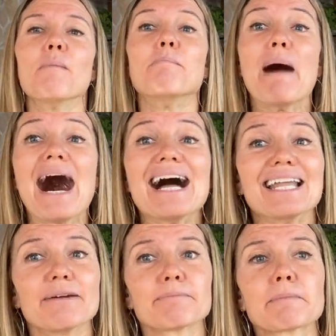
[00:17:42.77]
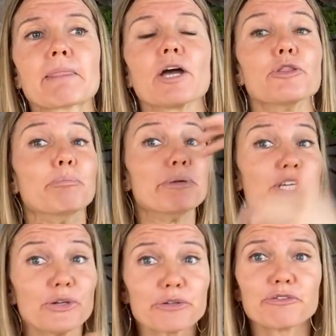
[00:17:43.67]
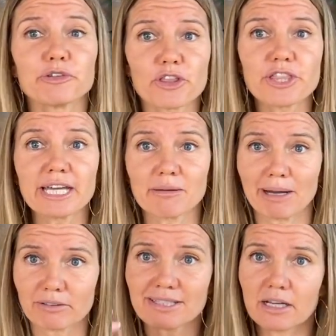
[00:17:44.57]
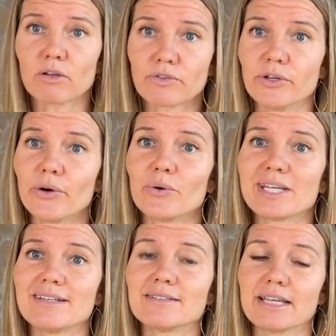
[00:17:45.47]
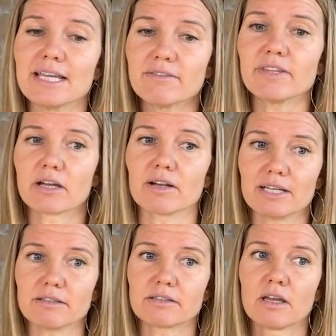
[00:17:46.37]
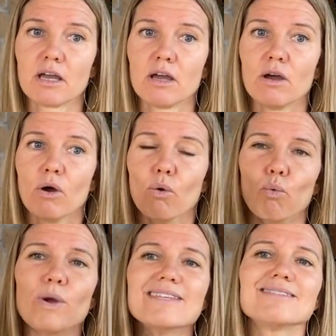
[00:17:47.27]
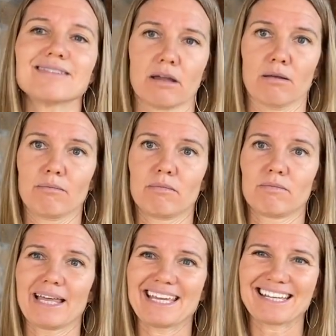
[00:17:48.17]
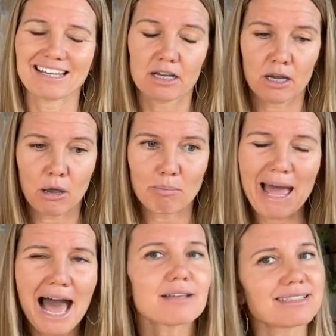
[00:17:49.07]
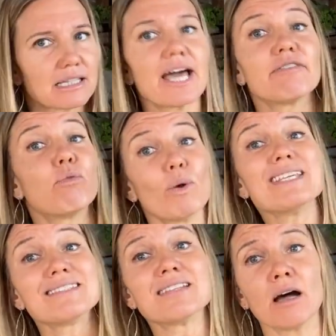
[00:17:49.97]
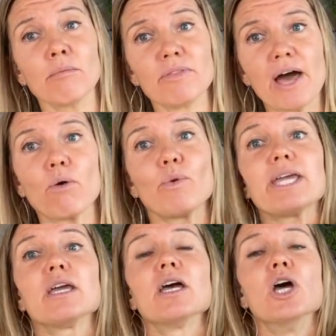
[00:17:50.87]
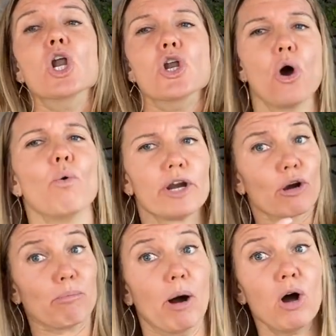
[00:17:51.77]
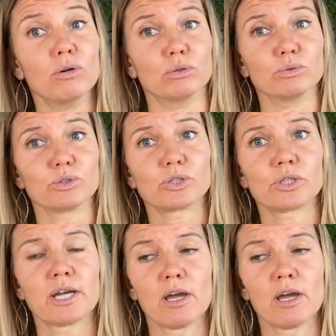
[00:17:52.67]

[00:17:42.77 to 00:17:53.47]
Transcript: But the beautiful thing about South Node is in there is wisdom, like past life wisdom that we know in our bones,